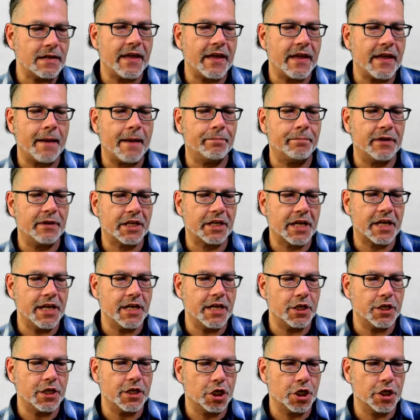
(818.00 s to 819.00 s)
the
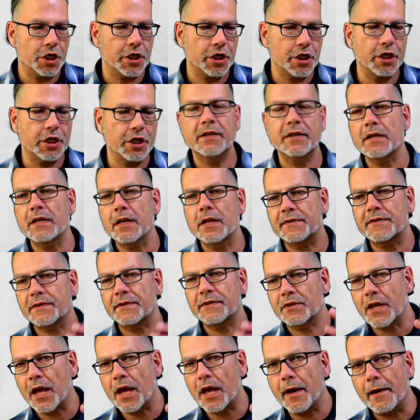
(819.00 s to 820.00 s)
application's
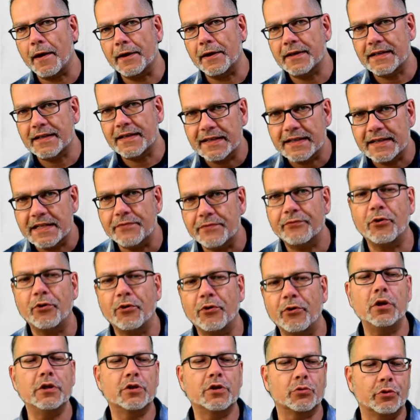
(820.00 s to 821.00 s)

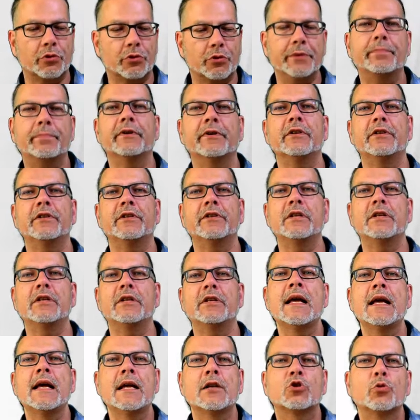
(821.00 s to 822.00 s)
default ribbon
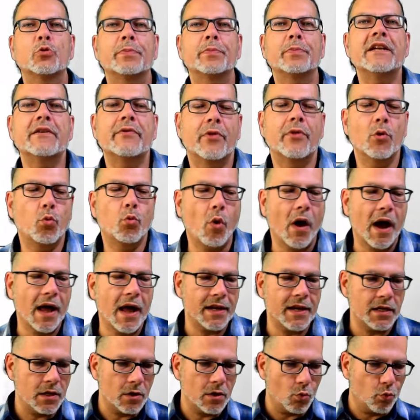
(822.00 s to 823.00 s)
to be the
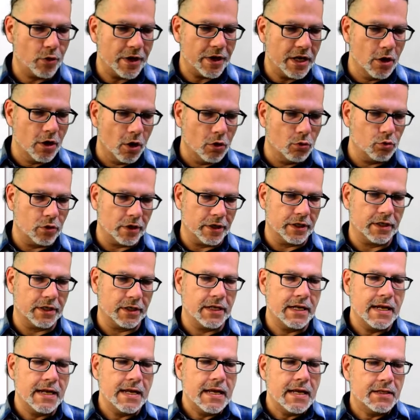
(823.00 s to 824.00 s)
one we loaded.
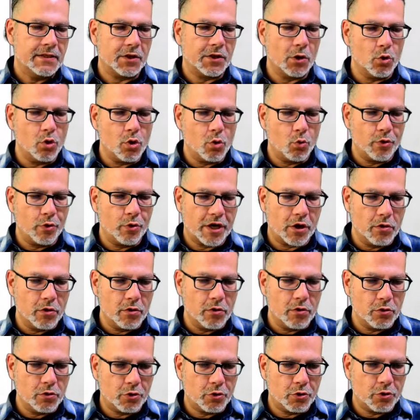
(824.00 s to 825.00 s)
So we
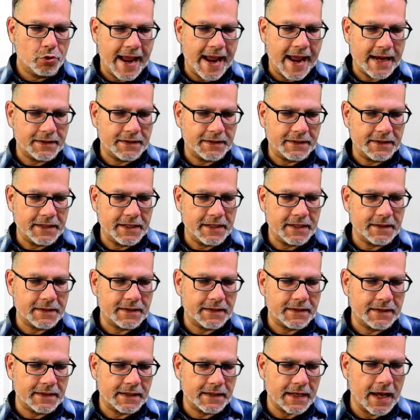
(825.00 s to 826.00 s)
go to
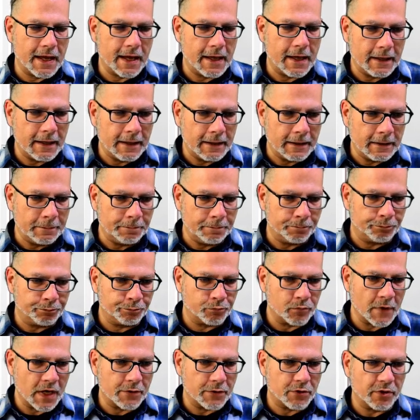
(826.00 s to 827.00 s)
Access,
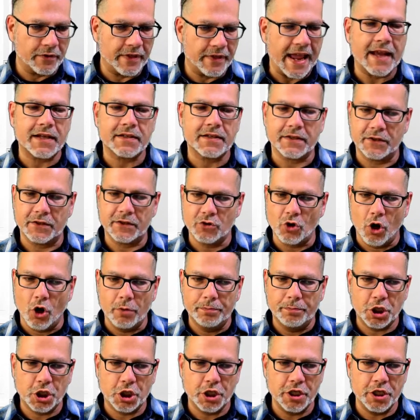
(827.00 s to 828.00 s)
to the Access
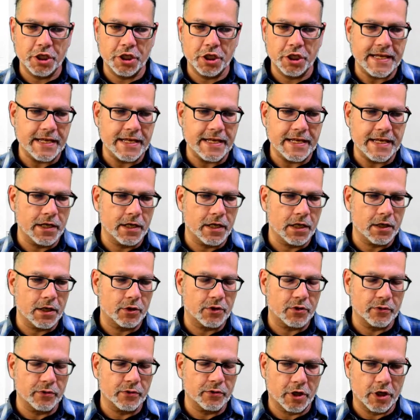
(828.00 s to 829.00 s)
option here,
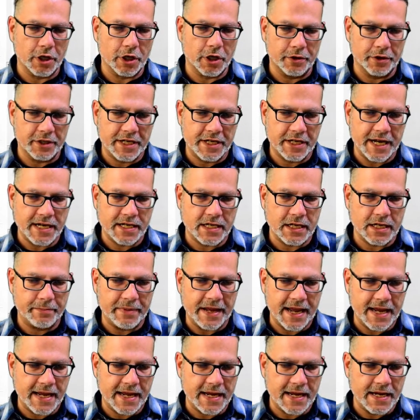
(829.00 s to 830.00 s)
to the current
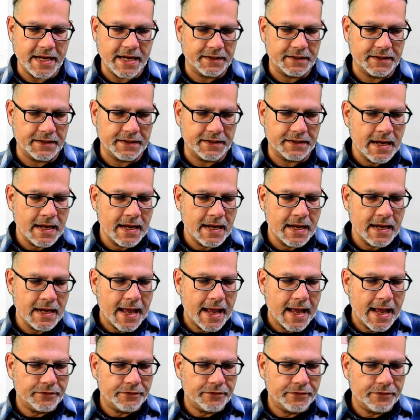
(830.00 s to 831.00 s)
database,
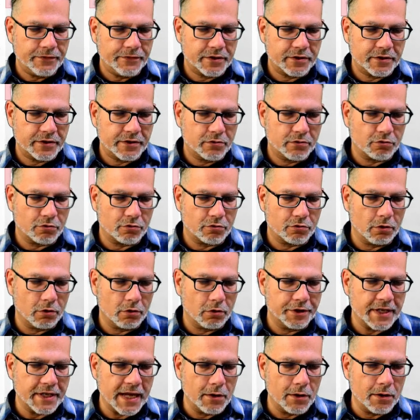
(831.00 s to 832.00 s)
and if we scroll
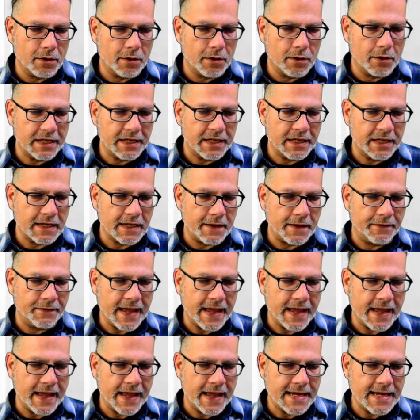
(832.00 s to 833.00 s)
down a bit,
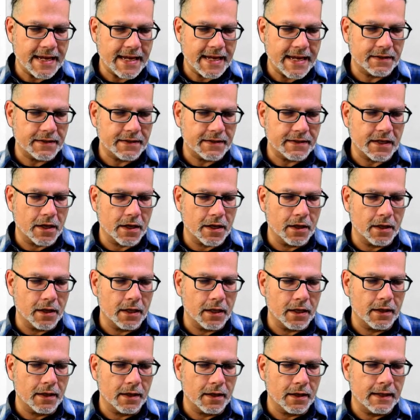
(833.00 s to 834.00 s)
there is
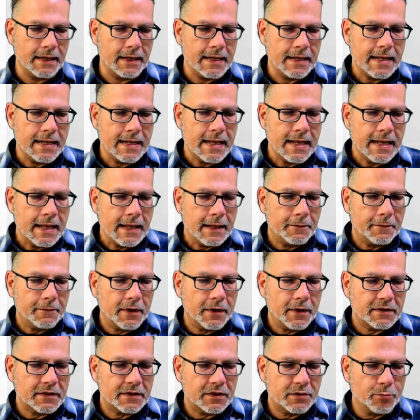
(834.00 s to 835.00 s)
a
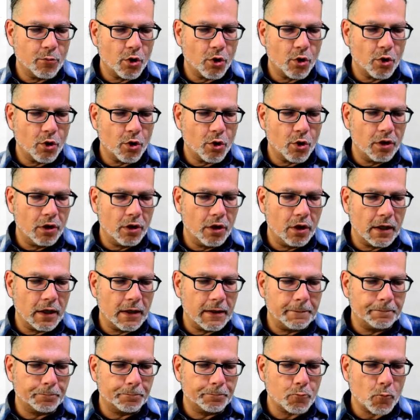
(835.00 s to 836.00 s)

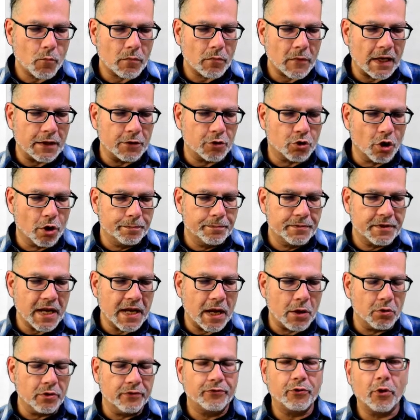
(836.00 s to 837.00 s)
small drop
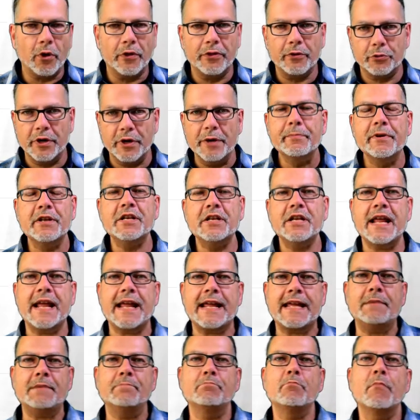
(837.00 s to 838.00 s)
down for the ribbon
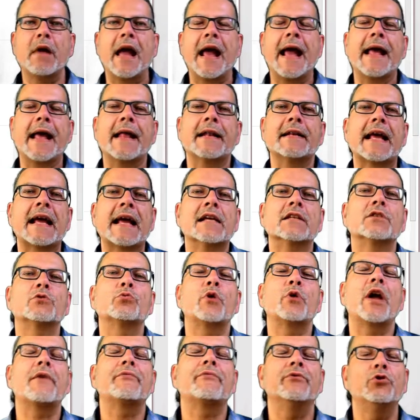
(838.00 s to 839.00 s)
name, and as
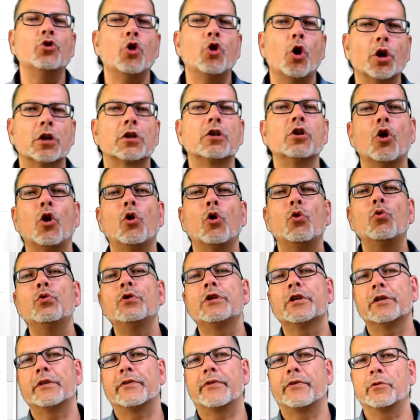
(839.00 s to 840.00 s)
we have not
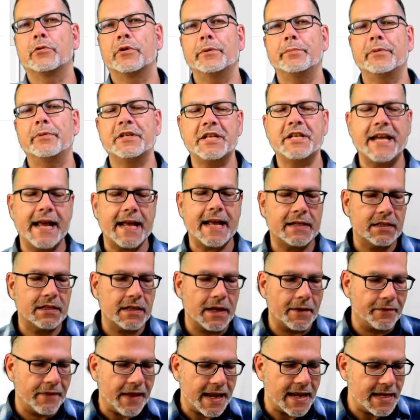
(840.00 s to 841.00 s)
loaded the ribbon
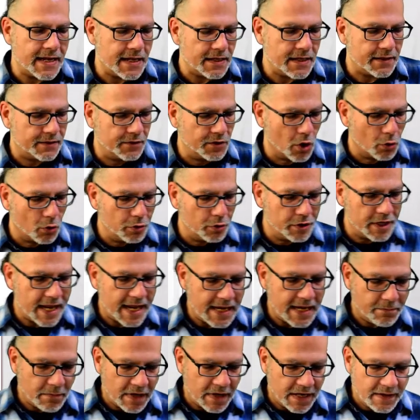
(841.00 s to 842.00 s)
yet, there is no
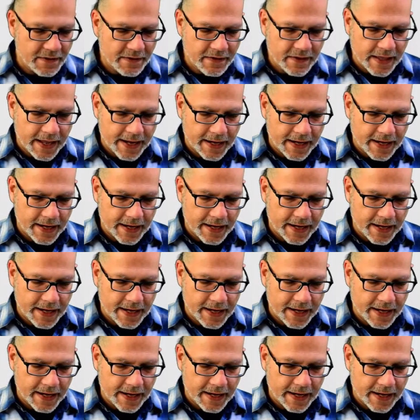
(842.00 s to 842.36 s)
name in